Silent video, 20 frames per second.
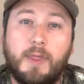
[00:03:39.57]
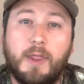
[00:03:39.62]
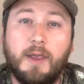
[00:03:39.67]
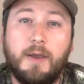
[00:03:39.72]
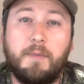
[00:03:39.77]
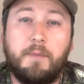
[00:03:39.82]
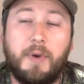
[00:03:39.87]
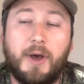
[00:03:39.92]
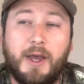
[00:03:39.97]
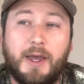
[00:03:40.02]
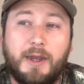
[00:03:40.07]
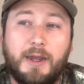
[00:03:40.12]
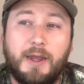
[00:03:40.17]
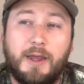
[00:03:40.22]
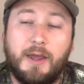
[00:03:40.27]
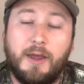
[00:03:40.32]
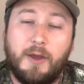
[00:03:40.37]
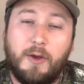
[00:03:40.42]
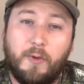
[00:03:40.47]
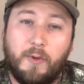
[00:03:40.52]
But
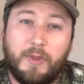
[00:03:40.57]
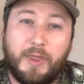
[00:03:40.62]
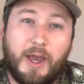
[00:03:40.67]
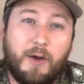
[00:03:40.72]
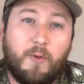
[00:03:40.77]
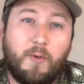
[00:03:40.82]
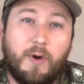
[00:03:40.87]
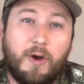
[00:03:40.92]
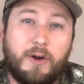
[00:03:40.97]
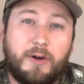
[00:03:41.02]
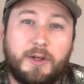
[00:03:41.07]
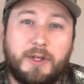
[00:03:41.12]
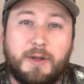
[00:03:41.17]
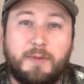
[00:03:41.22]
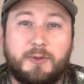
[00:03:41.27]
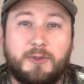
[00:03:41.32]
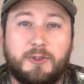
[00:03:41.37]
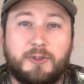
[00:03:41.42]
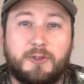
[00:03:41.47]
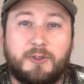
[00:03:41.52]
when that water
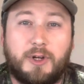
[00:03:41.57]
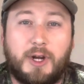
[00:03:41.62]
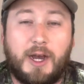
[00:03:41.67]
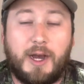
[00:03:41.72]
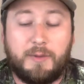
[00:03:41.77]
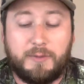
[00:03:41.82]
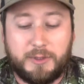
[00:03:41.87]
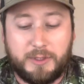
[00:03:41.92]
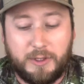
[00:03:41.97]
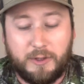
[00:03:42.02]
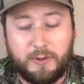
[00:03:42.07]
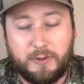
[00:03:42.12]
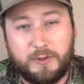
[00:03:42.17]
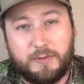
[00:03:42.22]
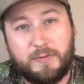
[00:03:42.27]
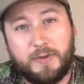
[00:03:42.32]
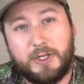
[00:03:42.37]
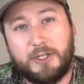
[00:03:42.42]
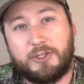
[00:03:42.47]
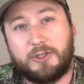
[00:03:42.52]
temperature drops and those
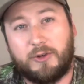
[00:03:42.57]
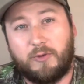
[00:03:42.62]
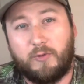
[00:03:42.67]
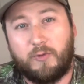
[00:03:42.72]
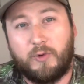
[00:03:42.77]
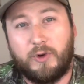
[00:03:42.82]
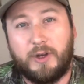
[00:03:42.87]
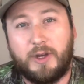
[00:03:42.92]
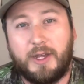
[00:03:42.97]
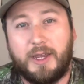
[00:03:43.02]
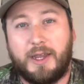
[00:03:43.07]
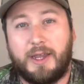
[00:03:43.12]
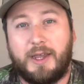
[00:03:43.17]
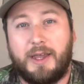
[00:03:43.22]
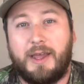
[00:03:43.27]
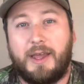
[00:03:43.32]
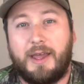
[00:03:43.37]
fish are really